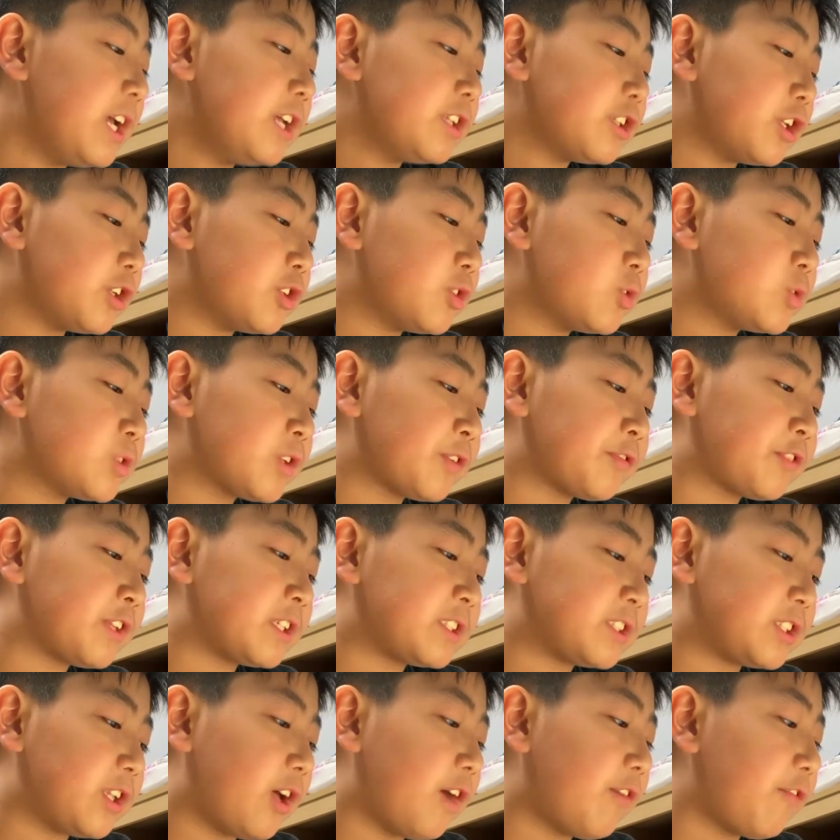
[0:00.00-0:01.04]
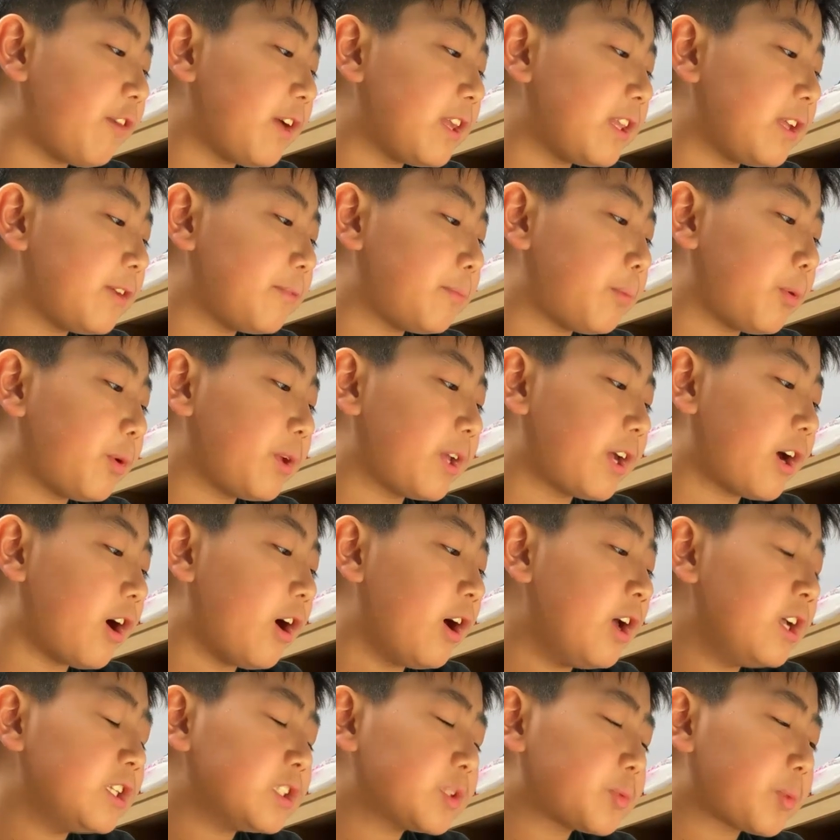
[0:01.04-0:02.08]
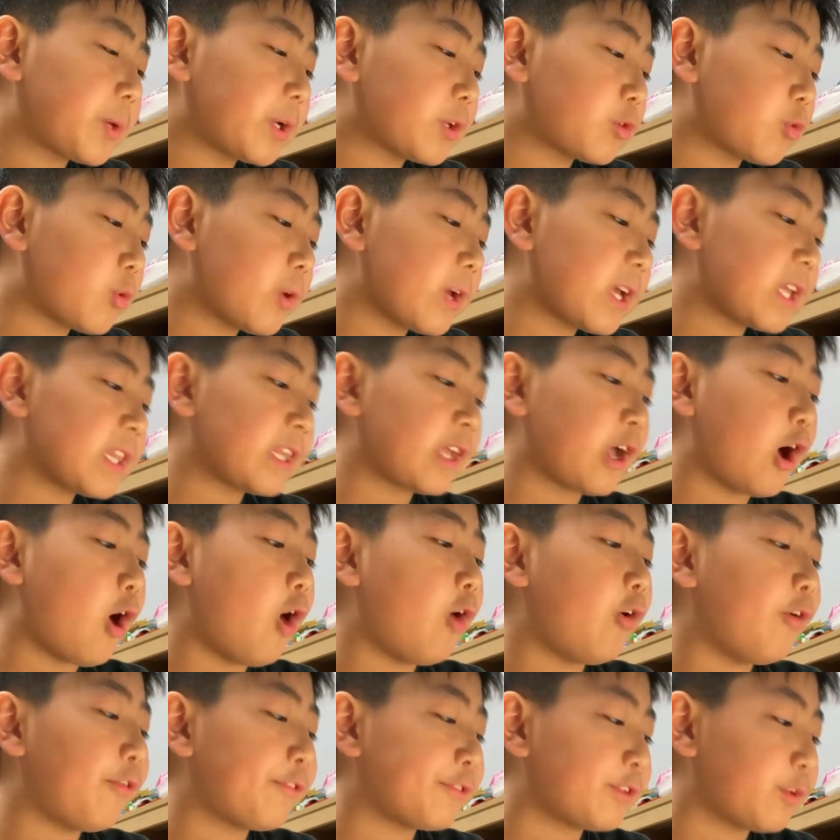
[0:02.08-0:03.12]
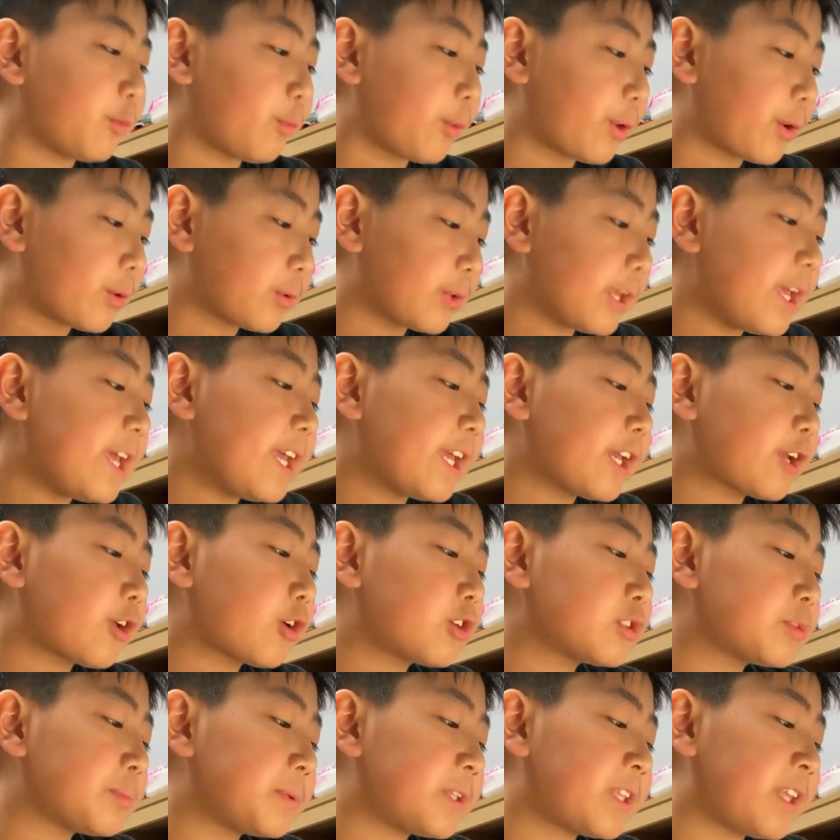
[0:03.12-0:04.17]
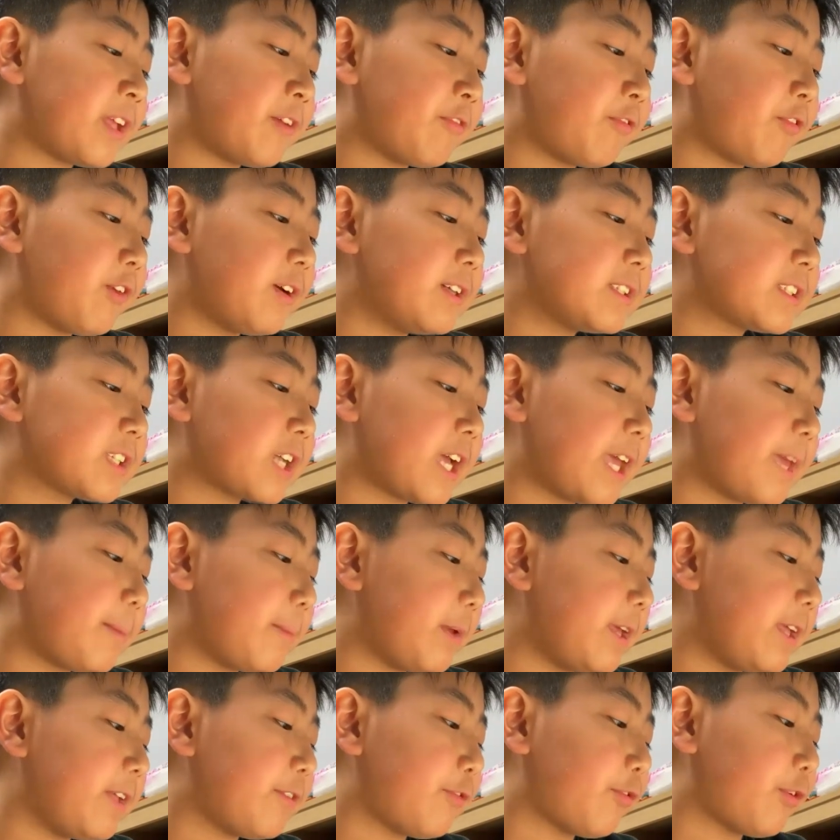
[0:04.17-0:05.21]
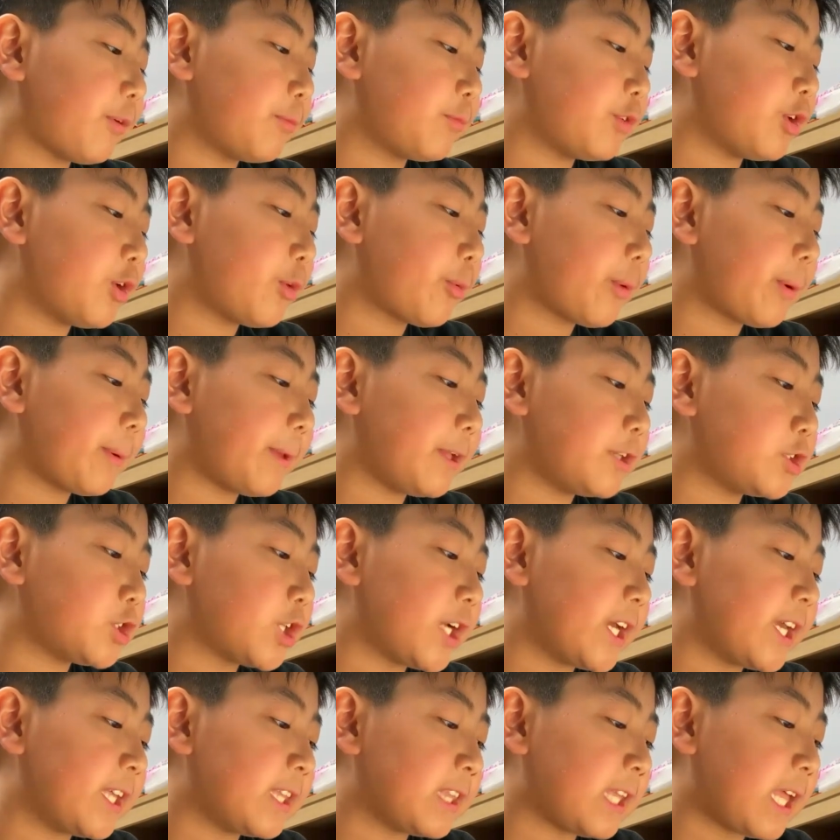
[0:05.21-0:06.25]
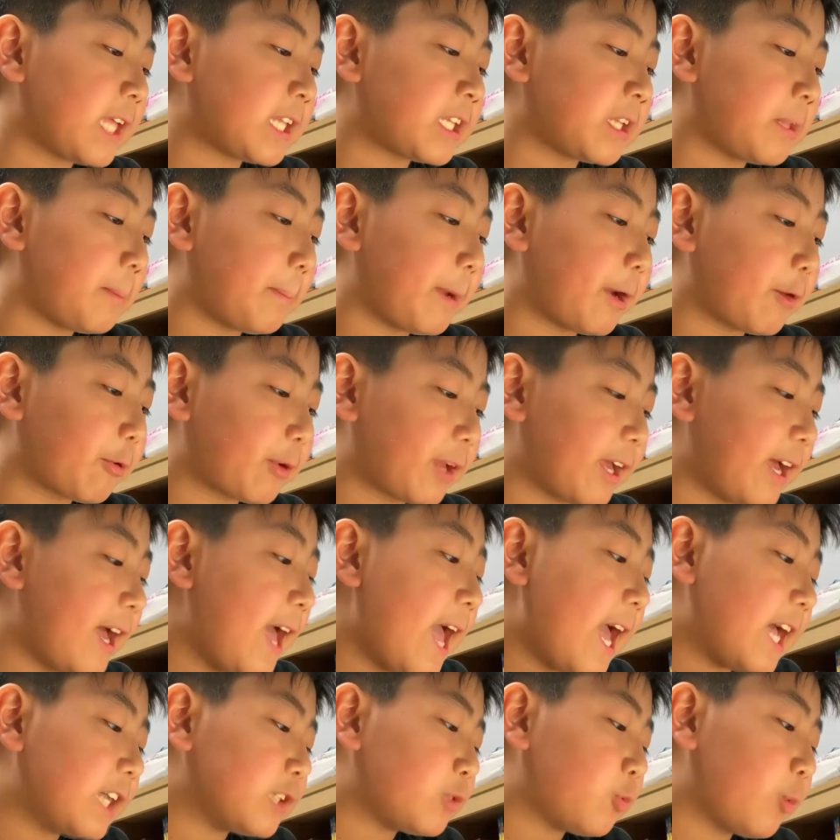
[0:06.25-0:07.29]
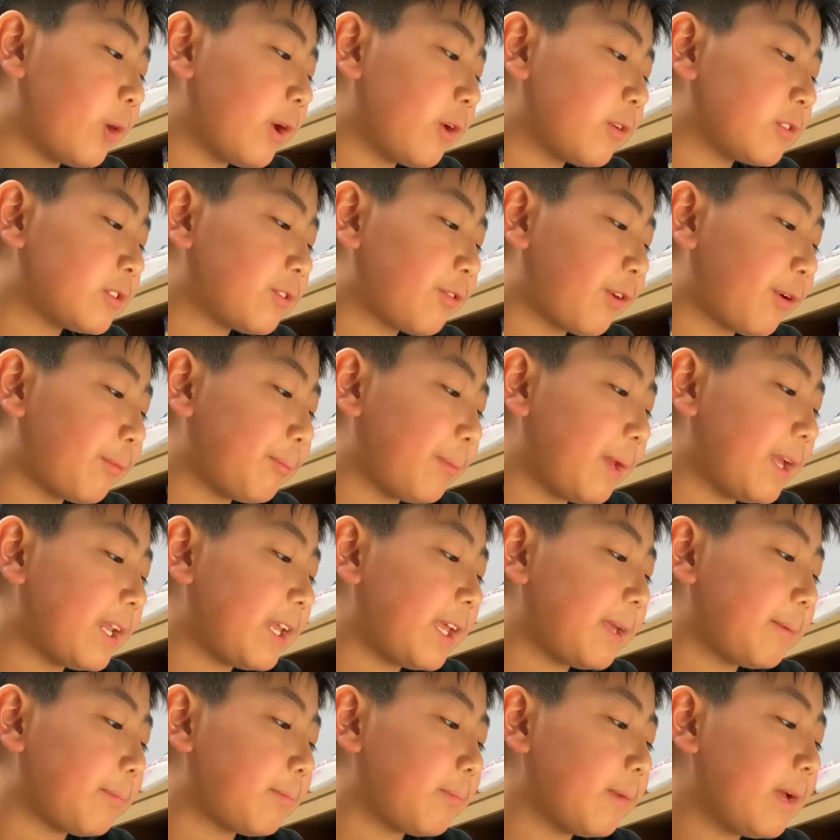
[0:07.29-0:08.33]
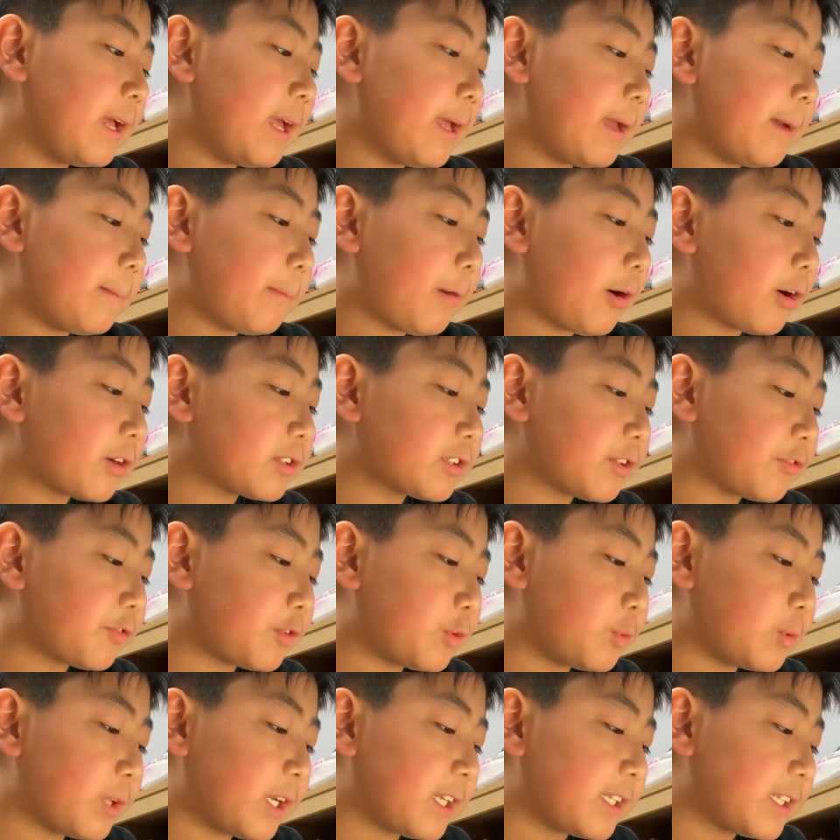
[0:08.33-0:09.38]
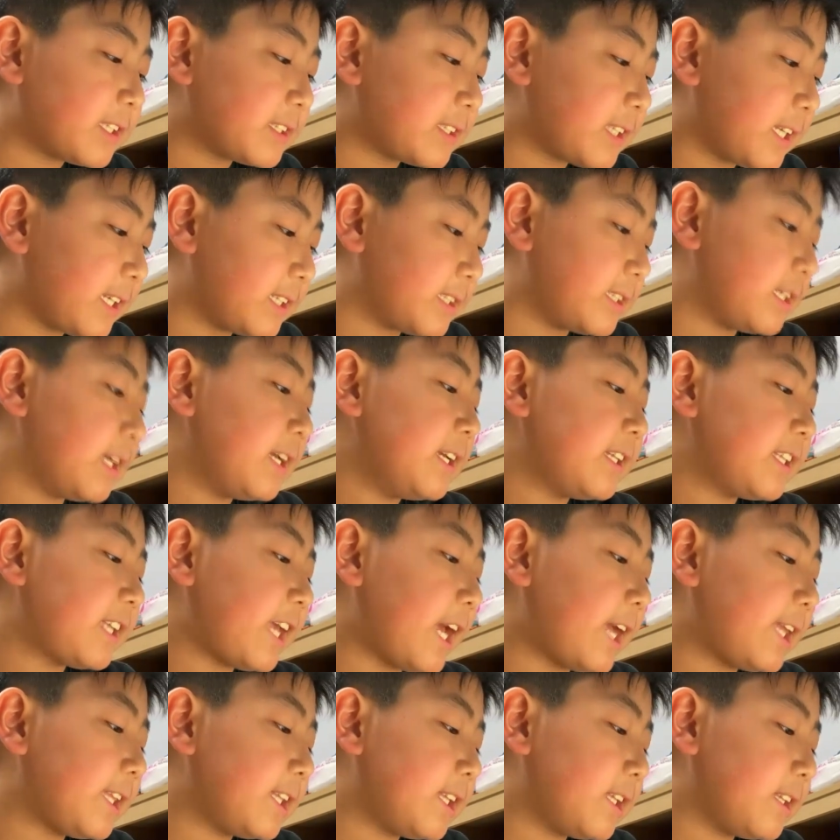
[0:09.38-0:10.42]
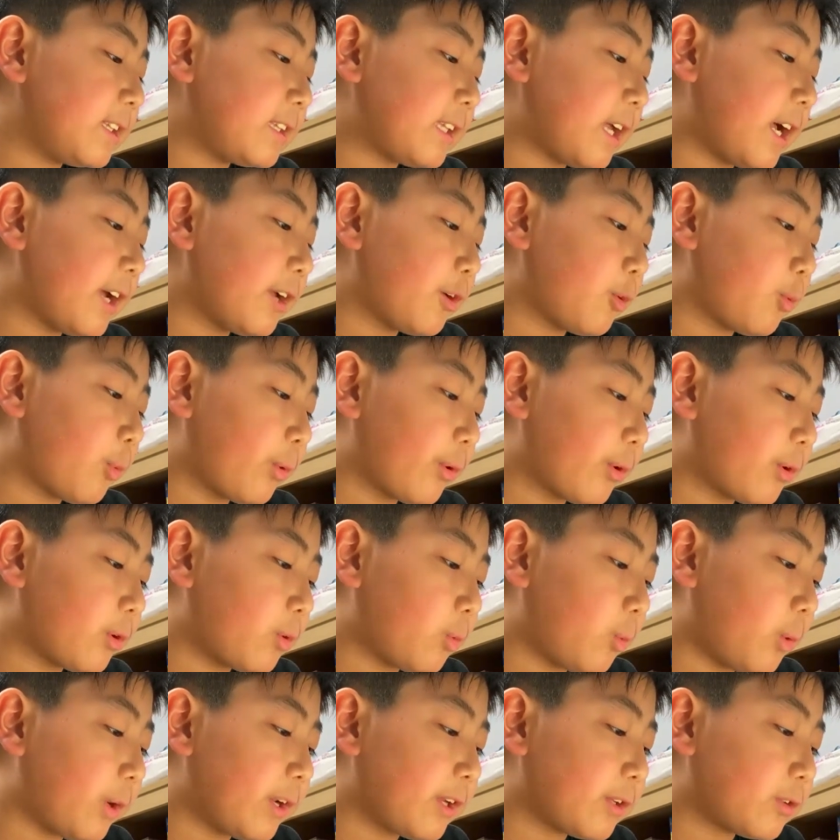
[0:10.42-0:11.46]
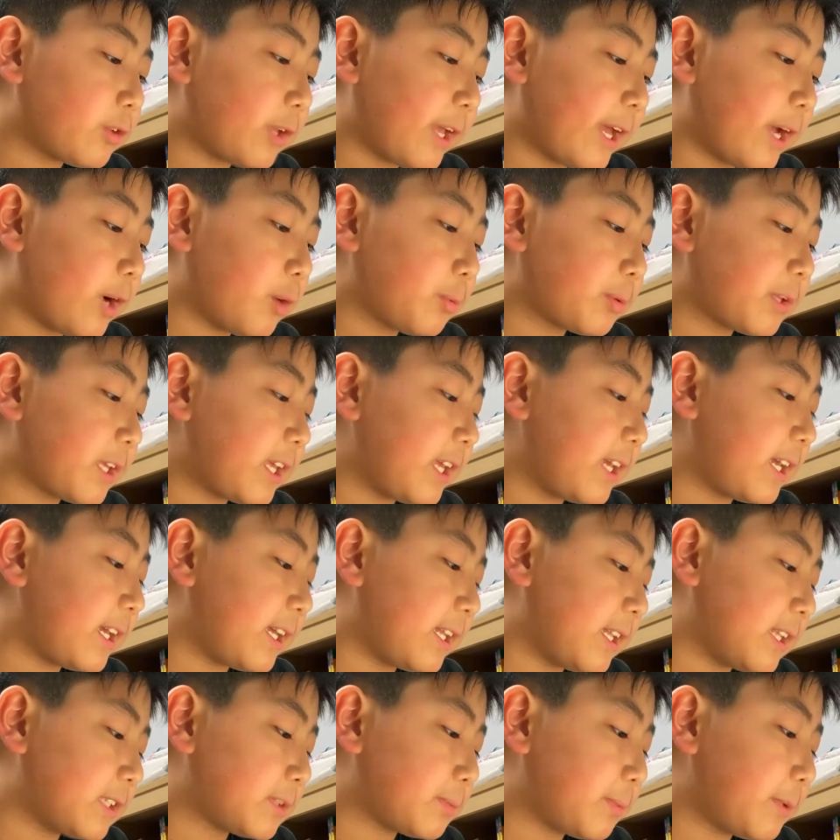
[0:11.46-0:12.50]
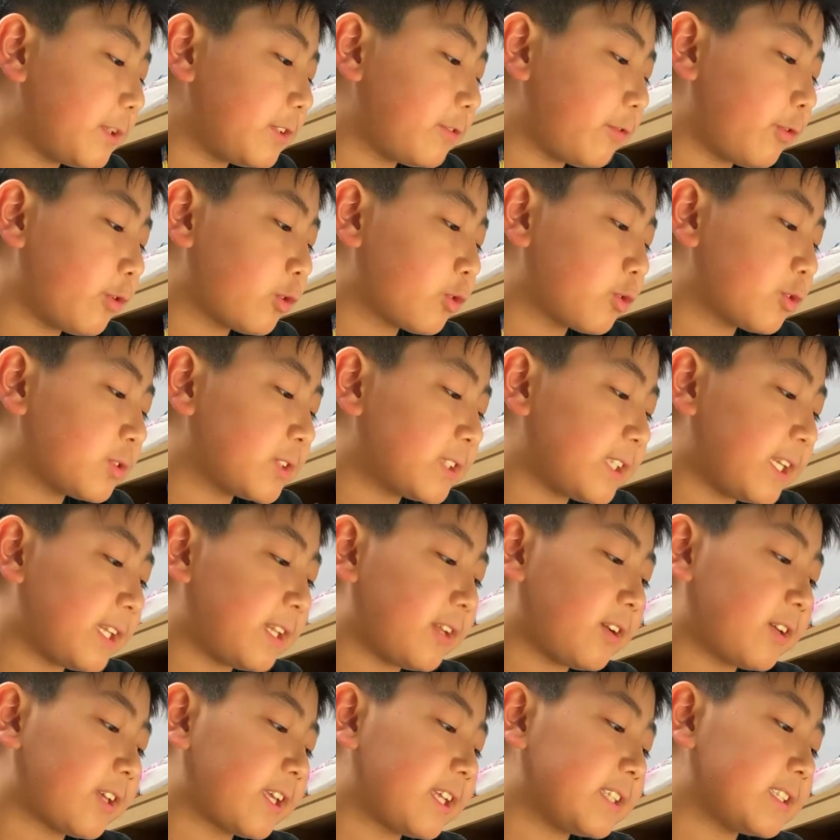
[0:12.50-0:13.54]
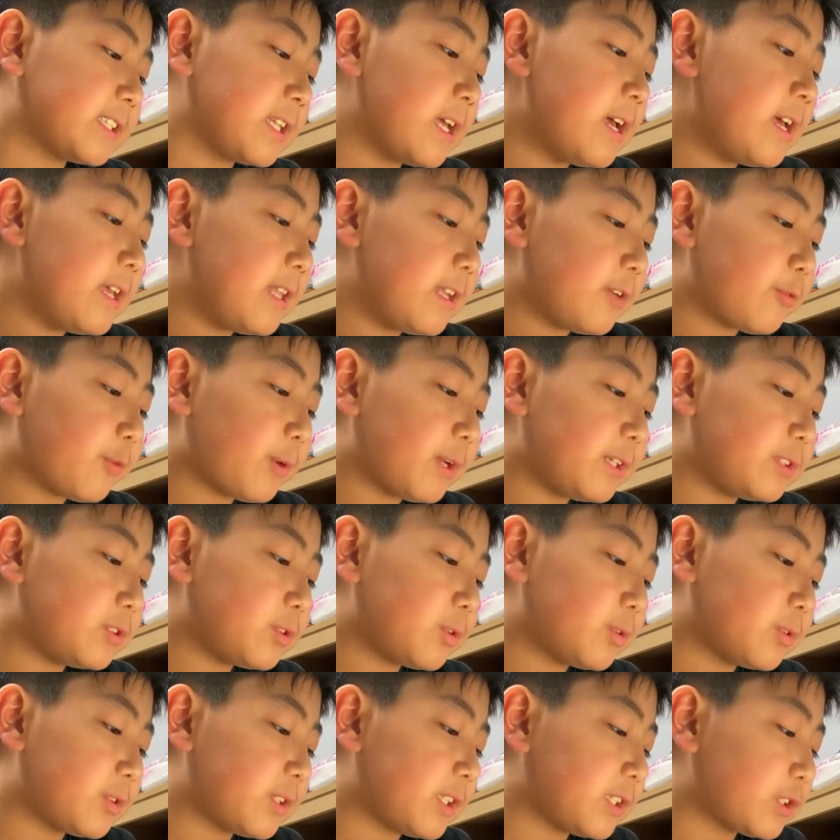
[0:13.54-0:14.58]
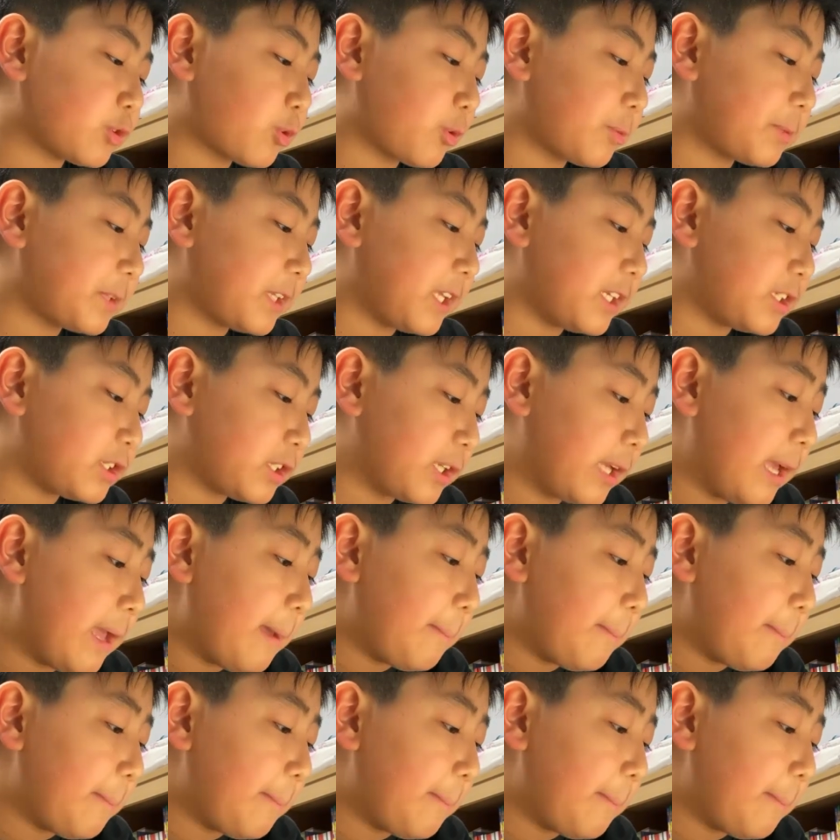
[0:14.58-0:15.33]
The news of this nonviolent boycott spread quickly all over the world. Encouragement and funds came in from Euro-Asia and Latin America, as well as from many parts of the United States. The entire world wanted to help King in his peaceful crusade against racial discrimination.